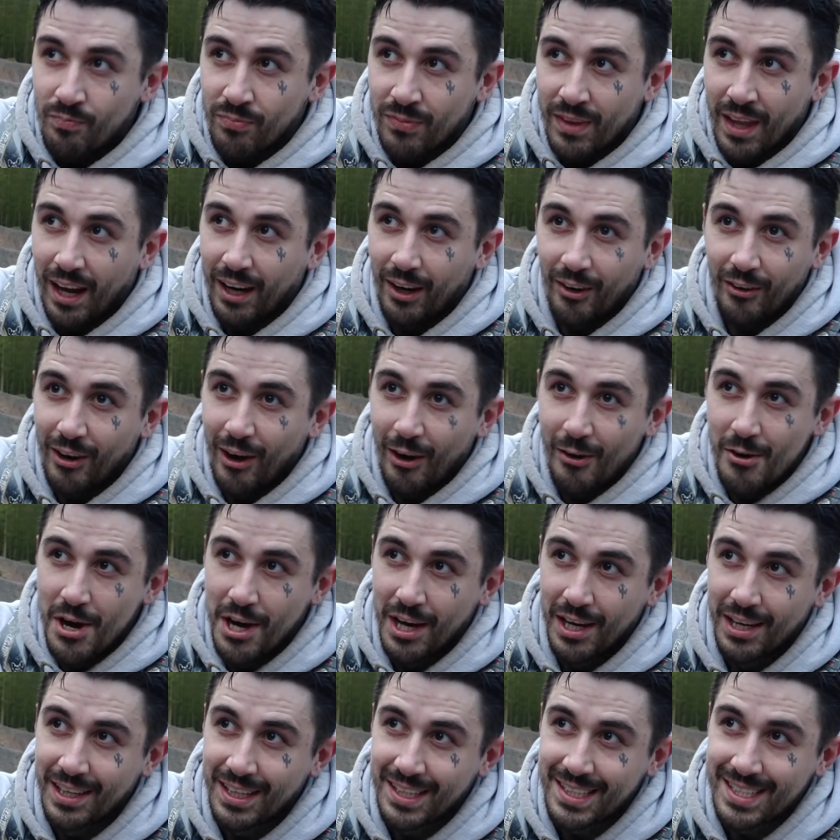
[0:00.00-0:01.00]
I don't know,
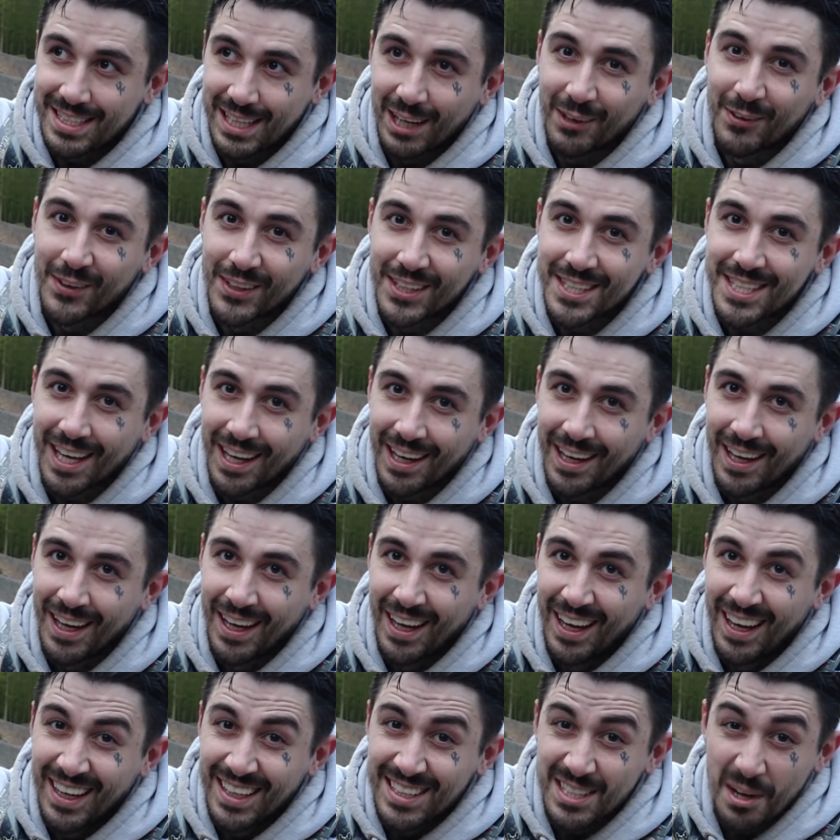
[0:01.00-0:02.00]
it's different.
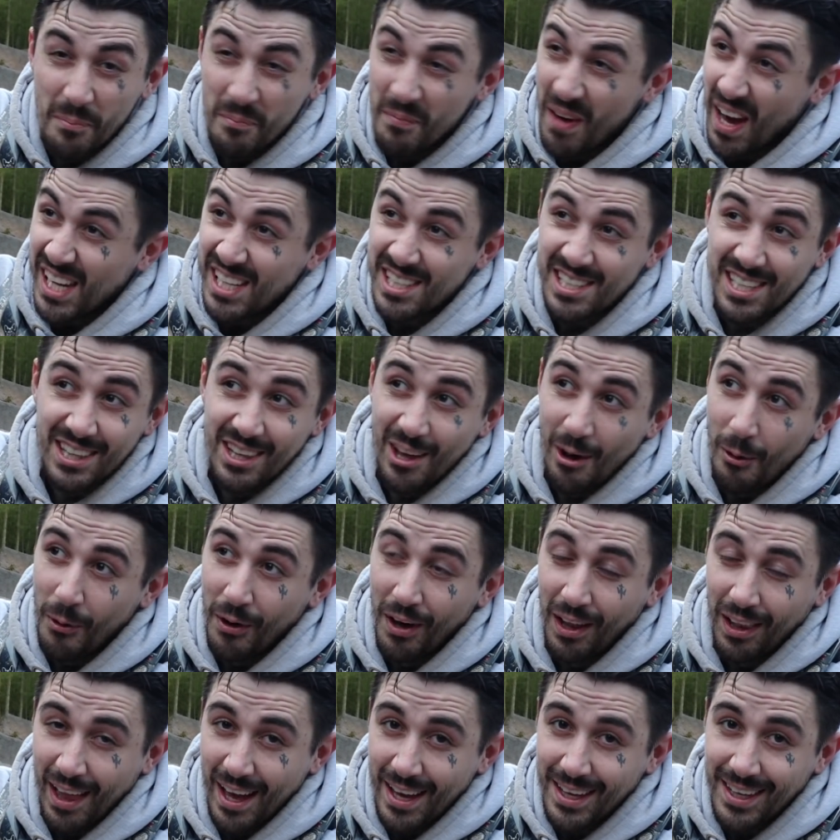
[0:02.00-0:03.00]
It's amazing though,
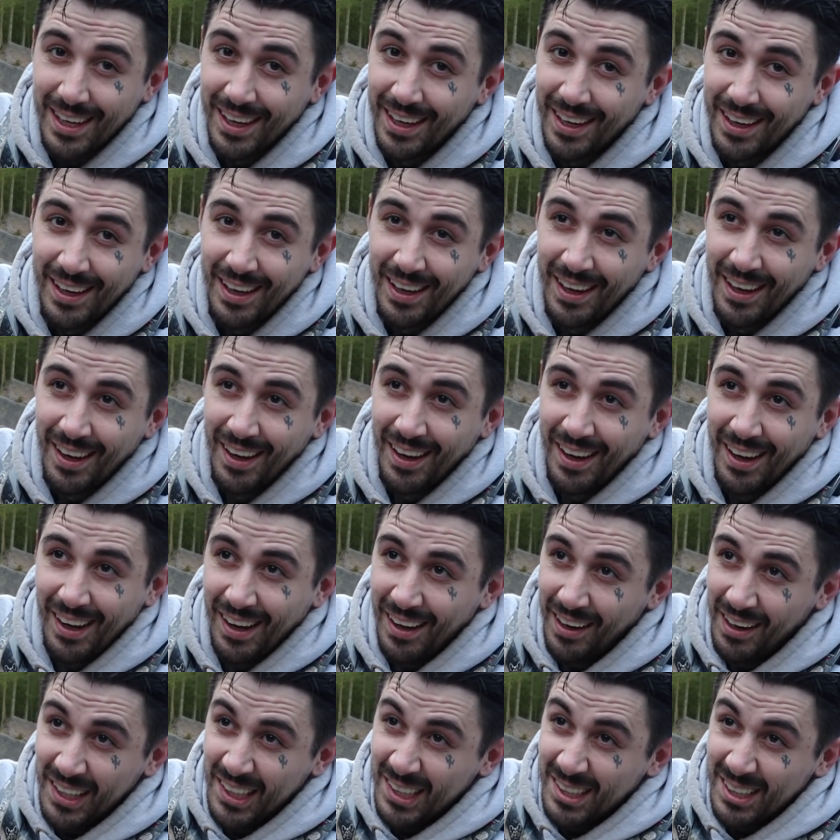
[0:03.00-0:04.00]
like
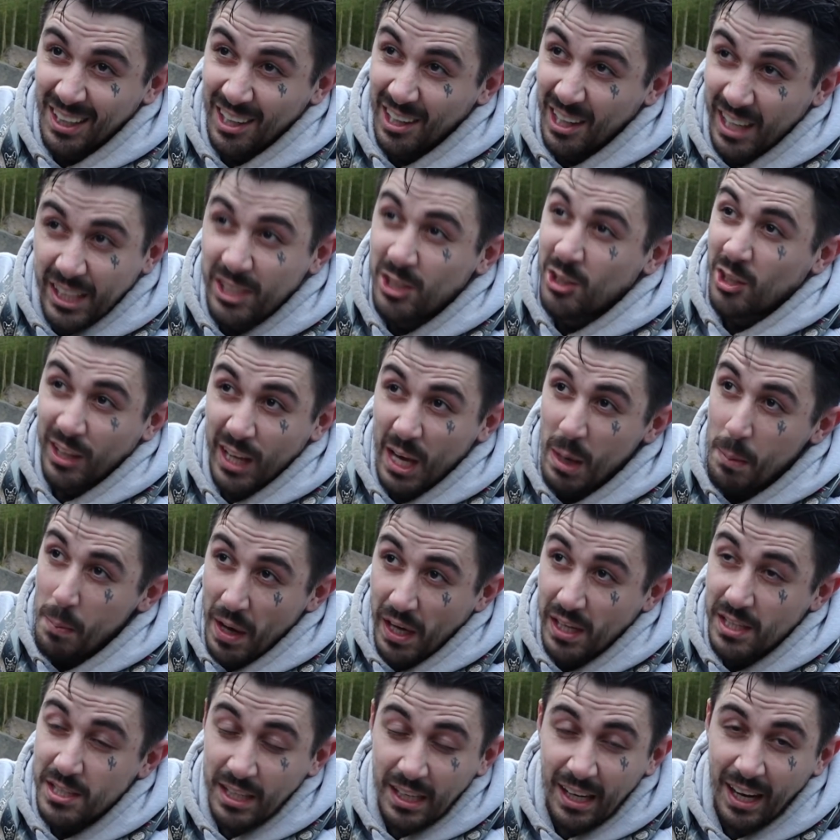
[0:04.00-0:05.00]
literally
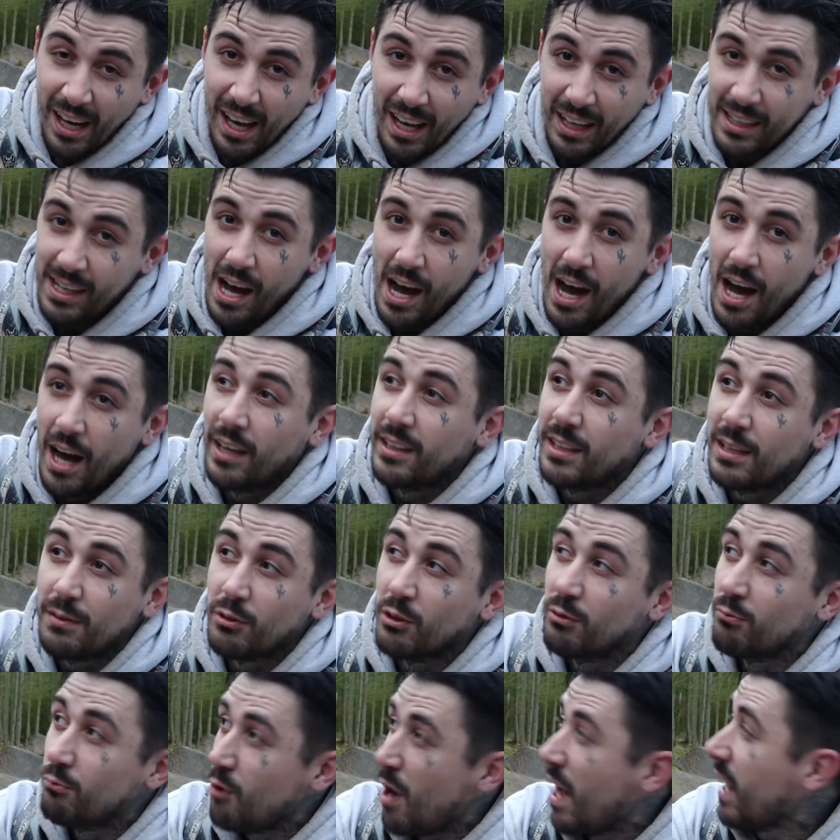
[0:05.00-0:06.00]
amazing. I can't
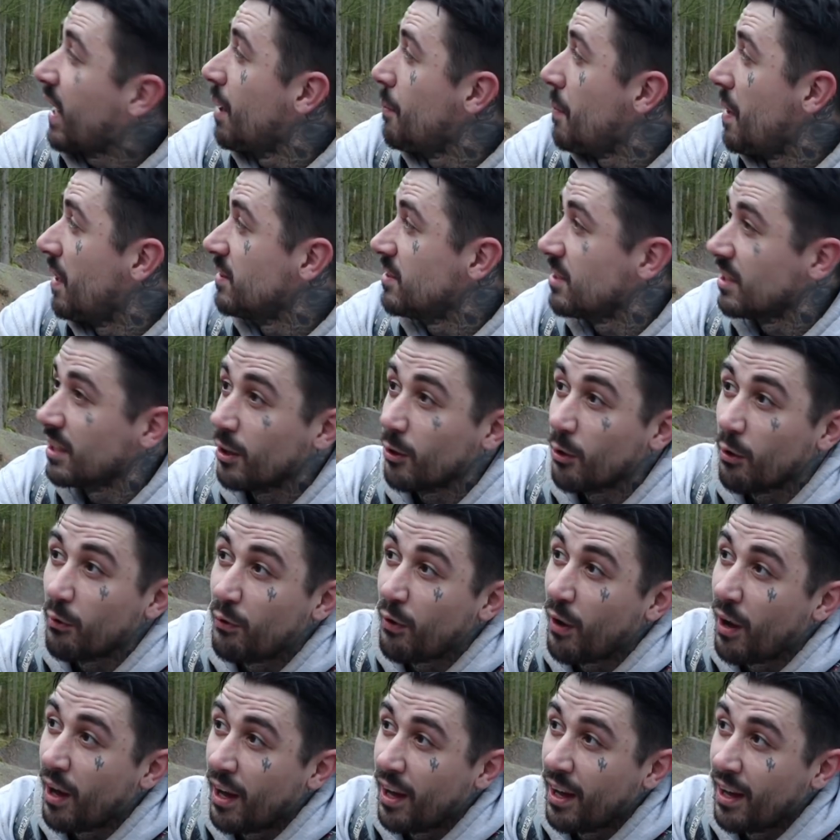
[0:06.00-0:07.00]
even recommend it
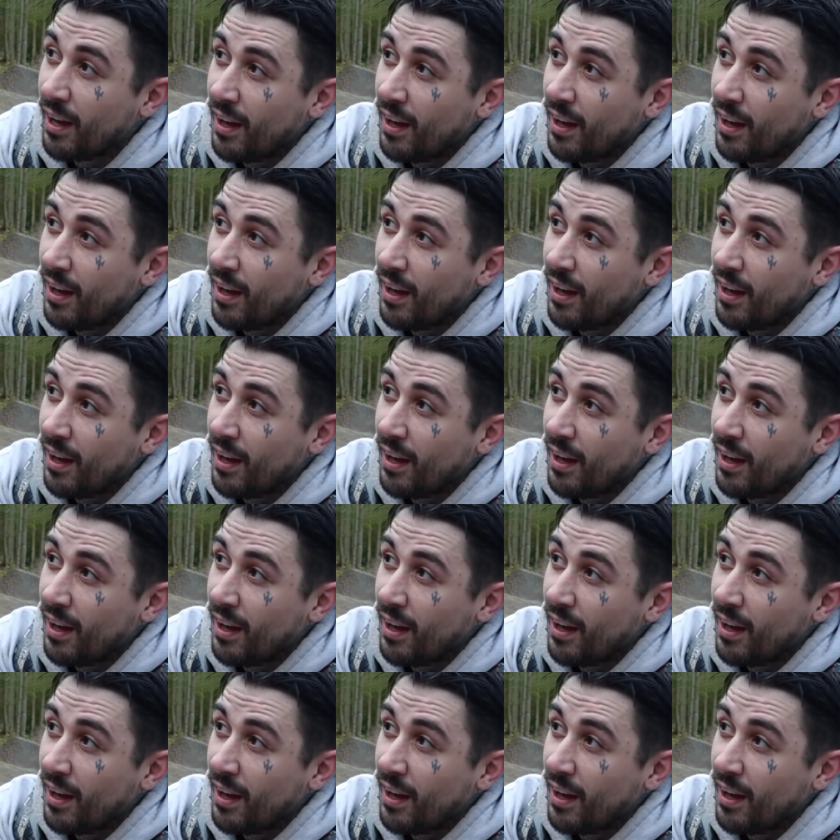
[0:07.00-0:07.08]
enough.